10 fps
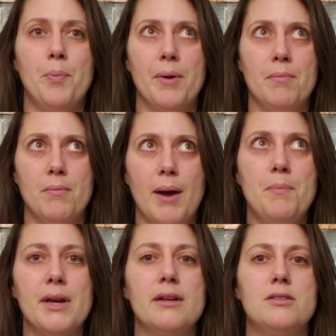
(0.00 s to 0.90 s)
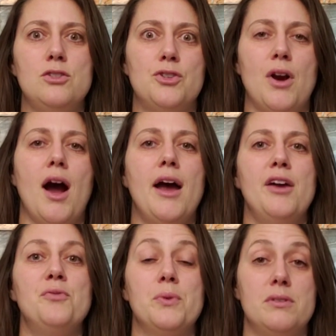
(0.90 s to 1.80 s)
but my biggest
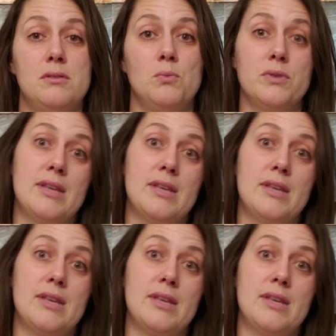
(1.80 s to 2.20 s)
drive was